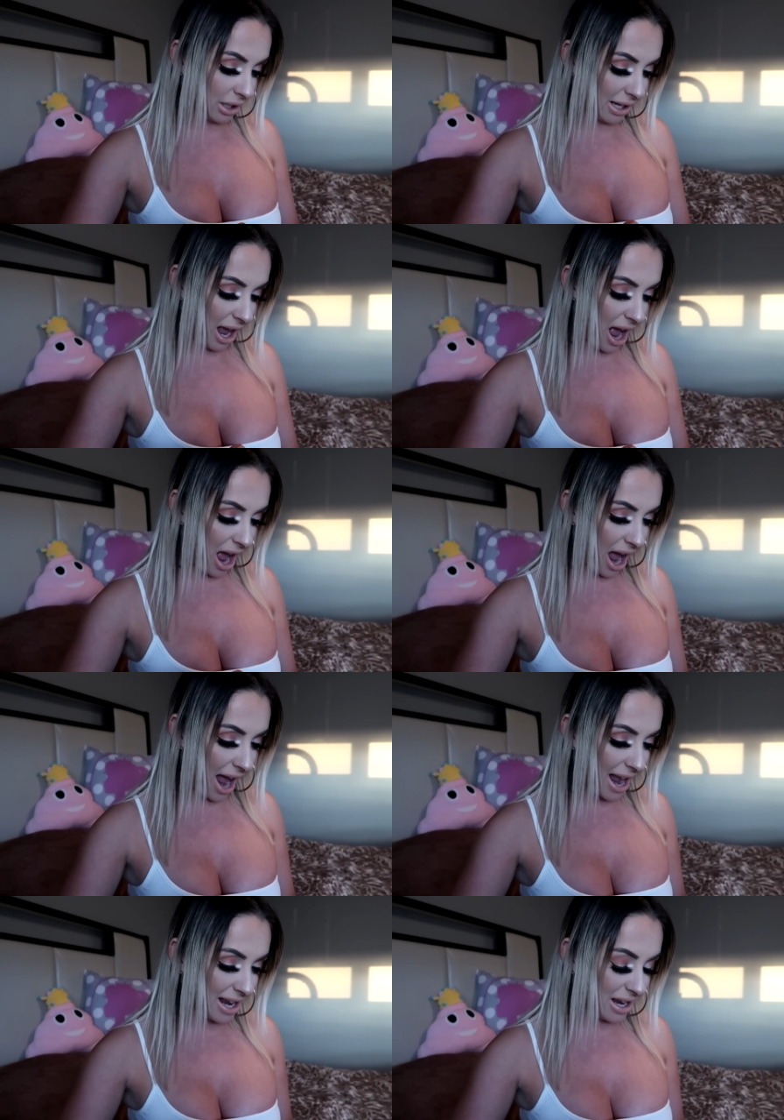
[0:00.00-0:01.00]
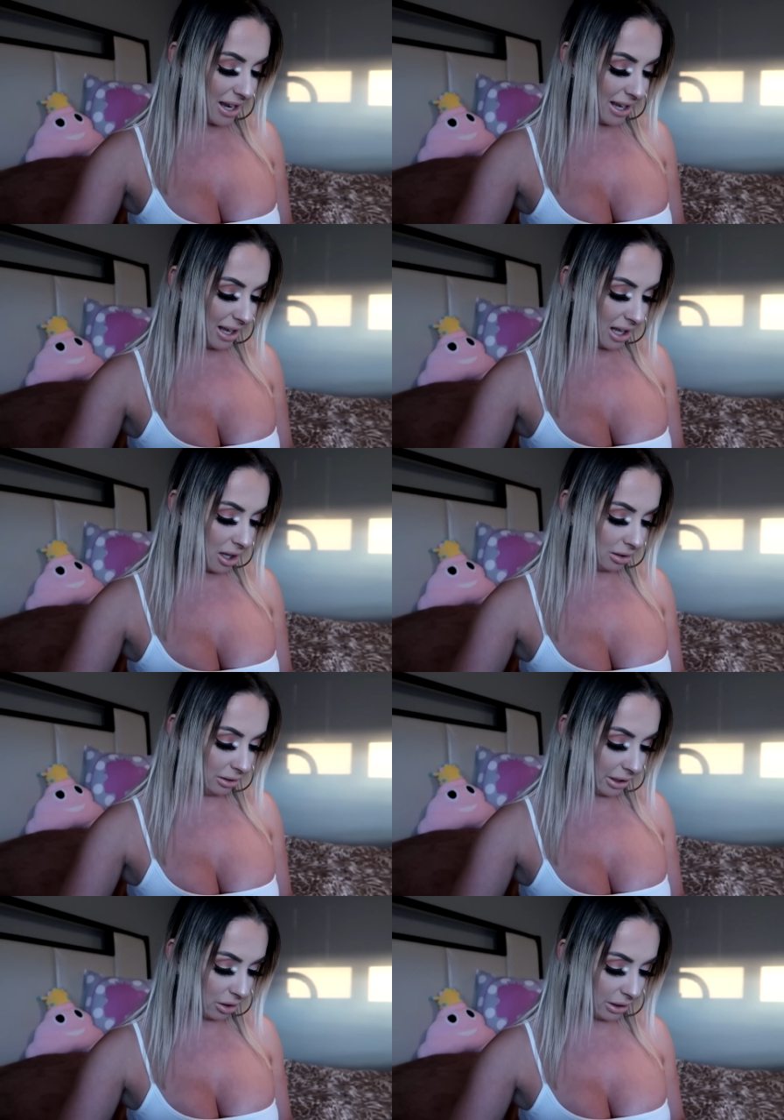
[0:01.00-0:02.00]
Like I
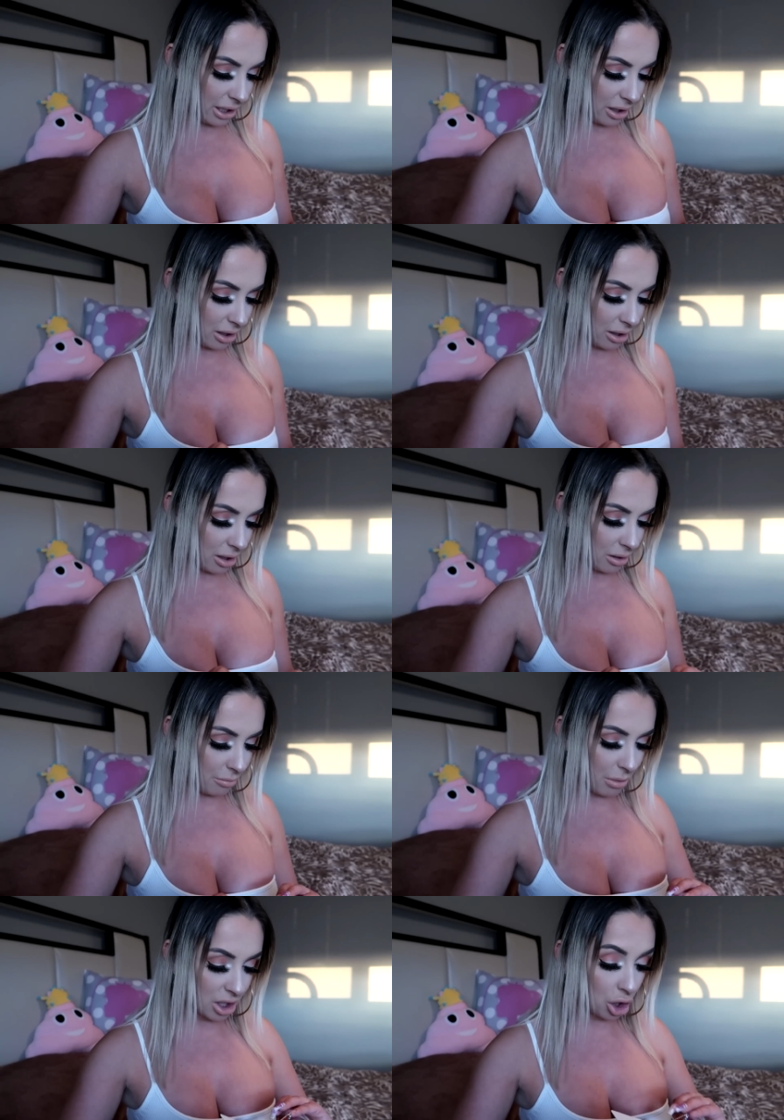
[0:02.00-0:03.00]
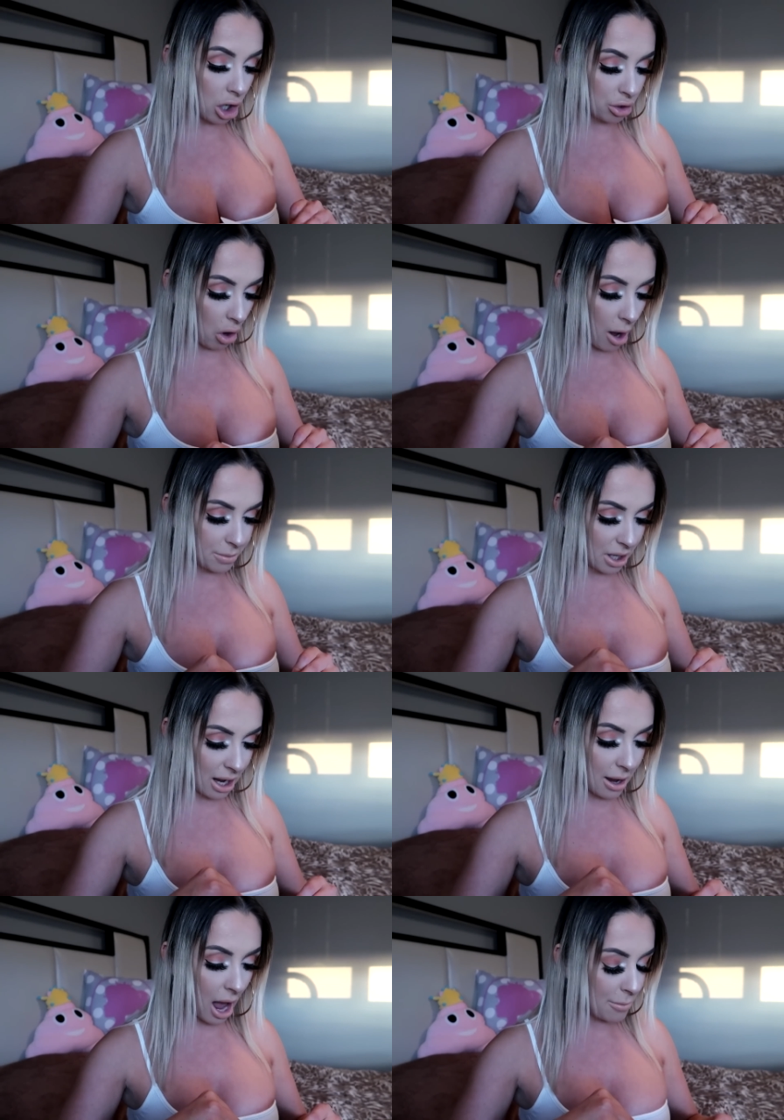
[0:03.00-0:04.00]
literally my jaw dropped. And
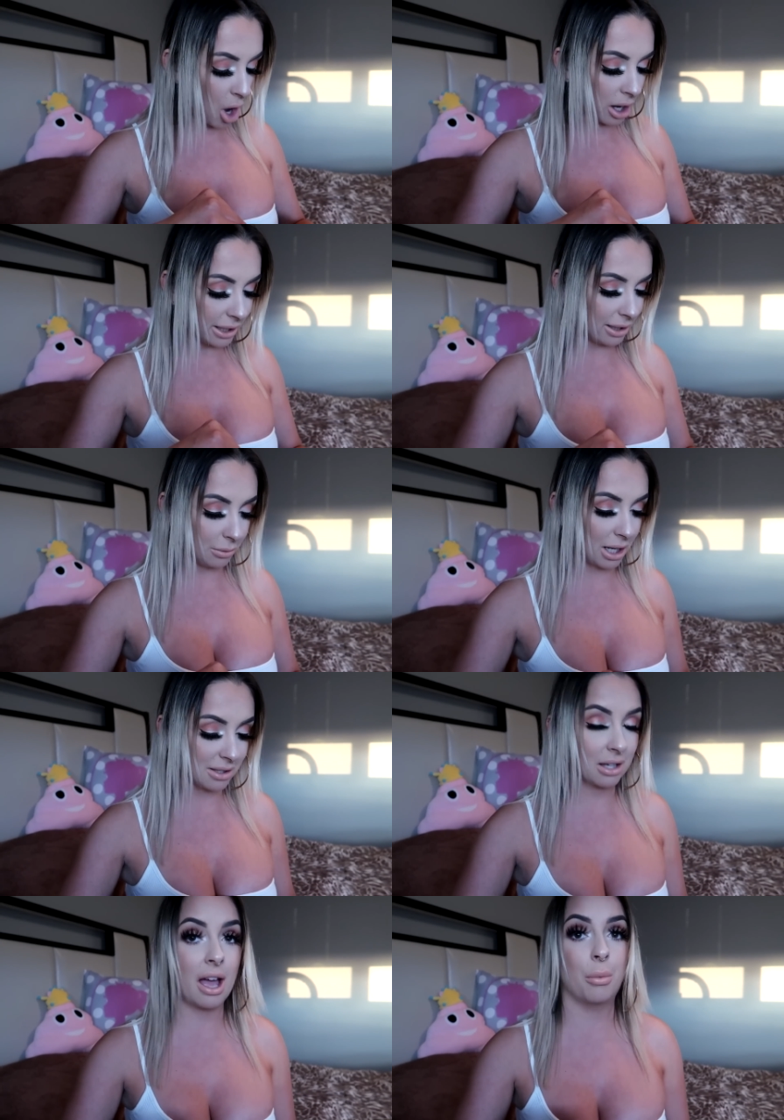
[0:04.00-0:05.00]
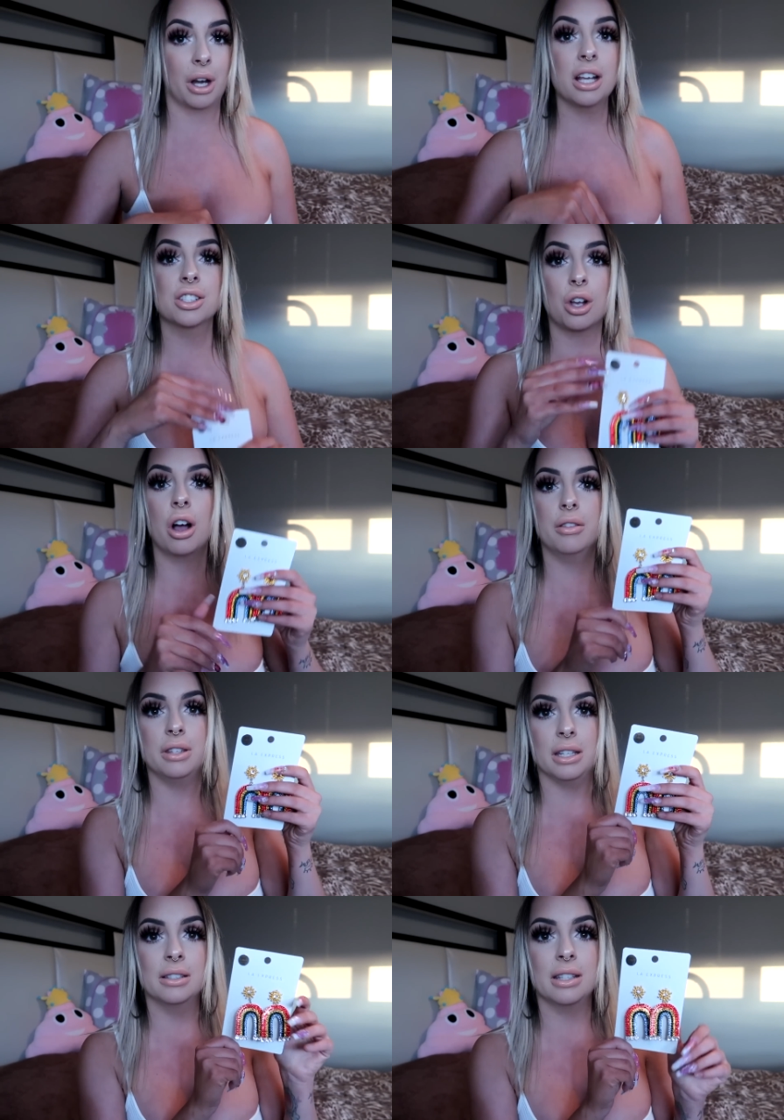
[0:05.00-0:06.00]
I, I'm not kidding when I say that. When I saw
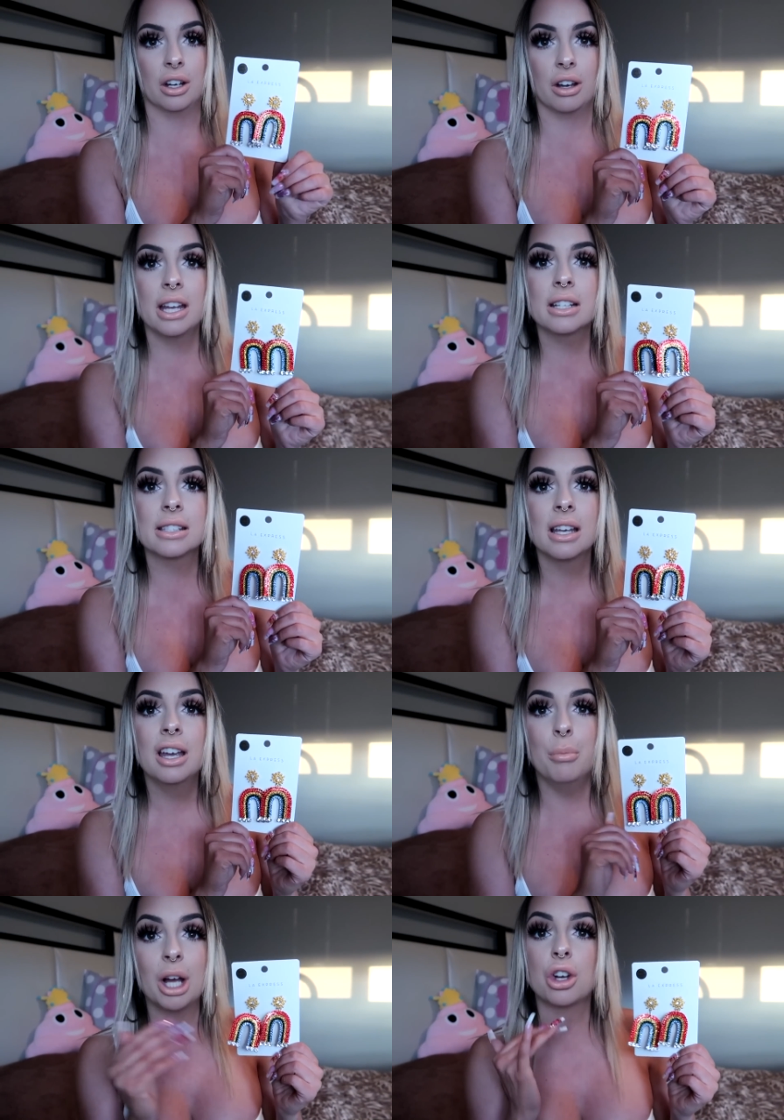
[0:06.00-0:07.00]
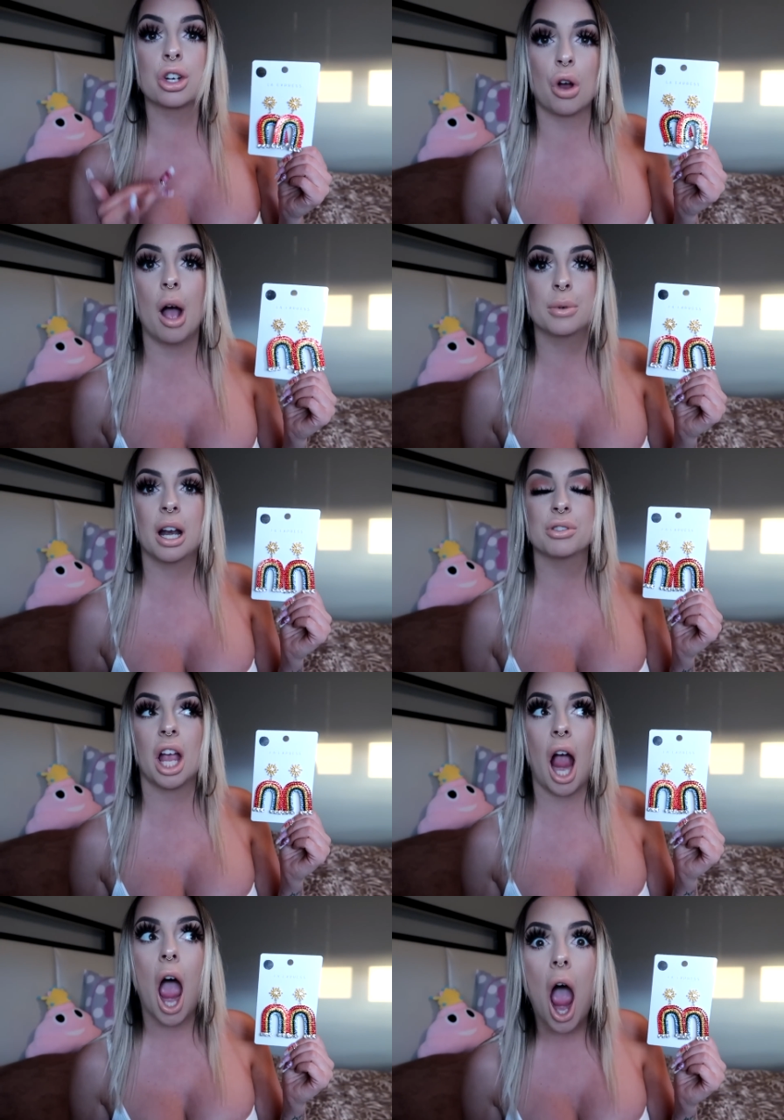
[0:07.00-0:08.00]
these earrings, my jaw dropped. And I was
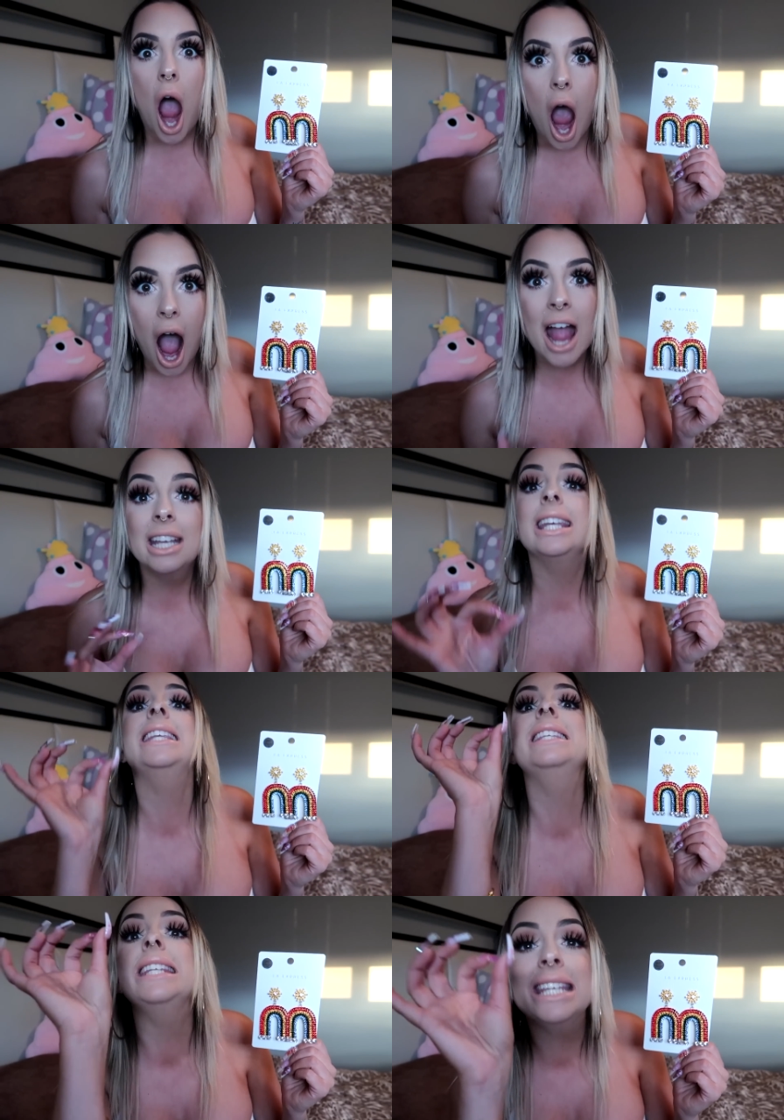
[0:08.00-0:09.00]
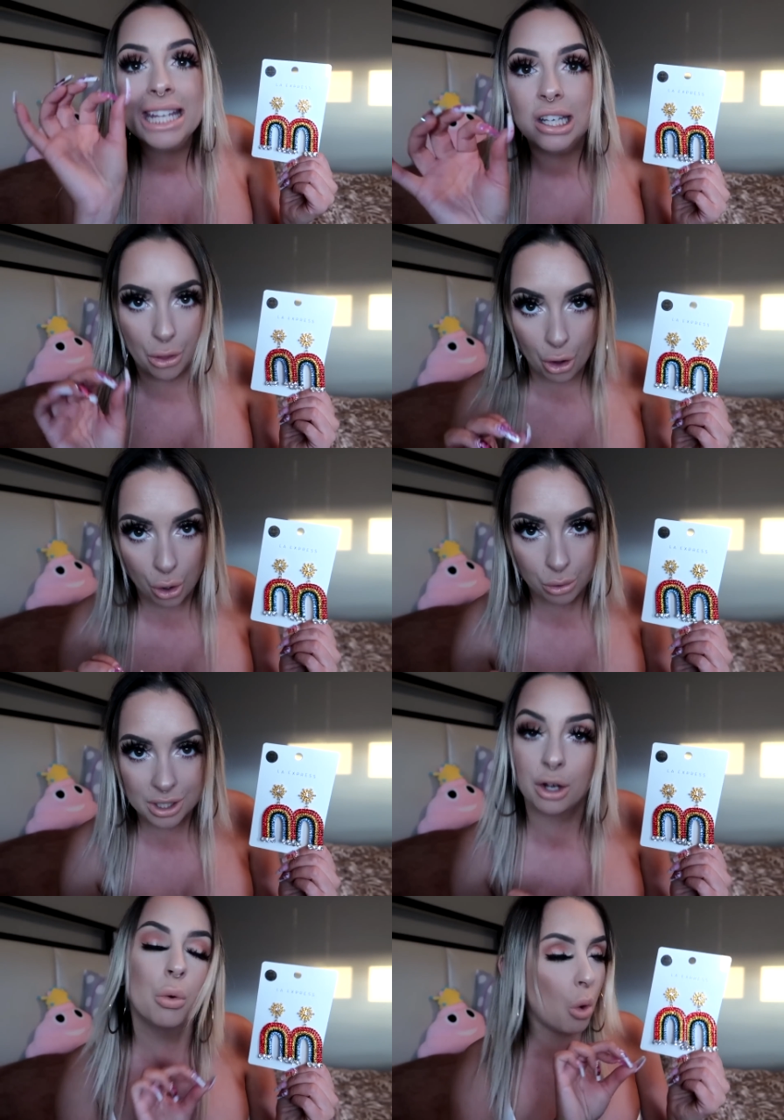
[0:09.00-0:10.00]
like, I need those.
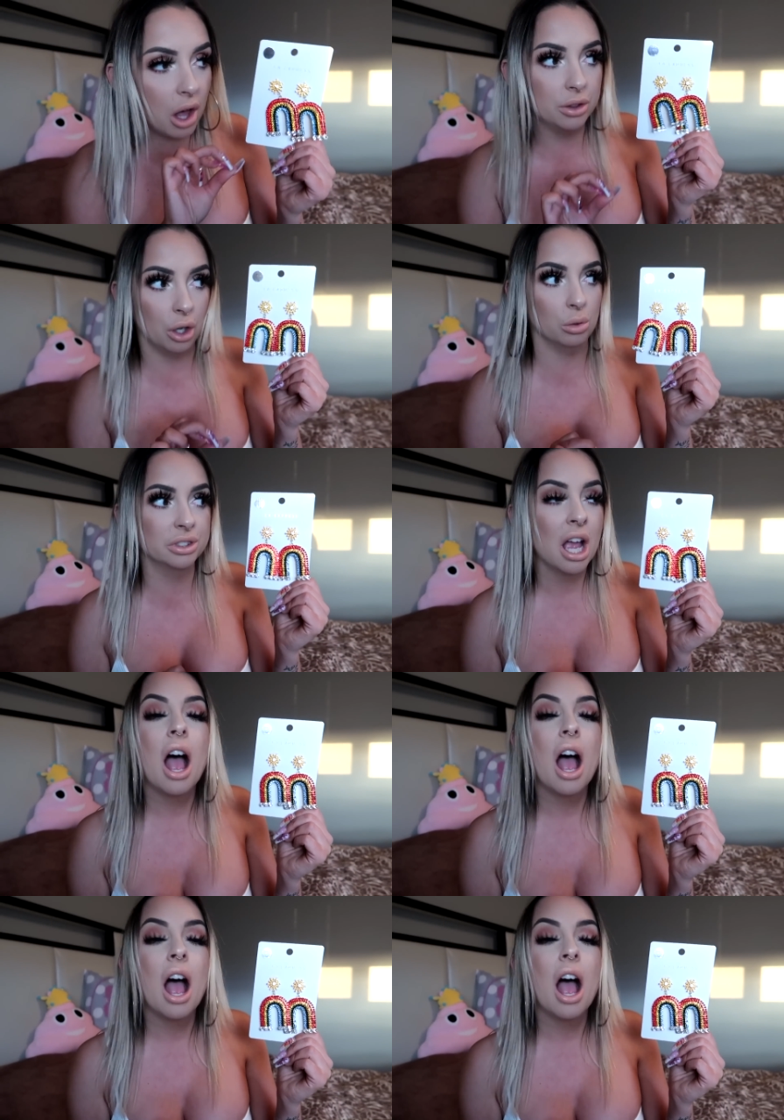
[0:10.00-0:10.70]
I don't want those.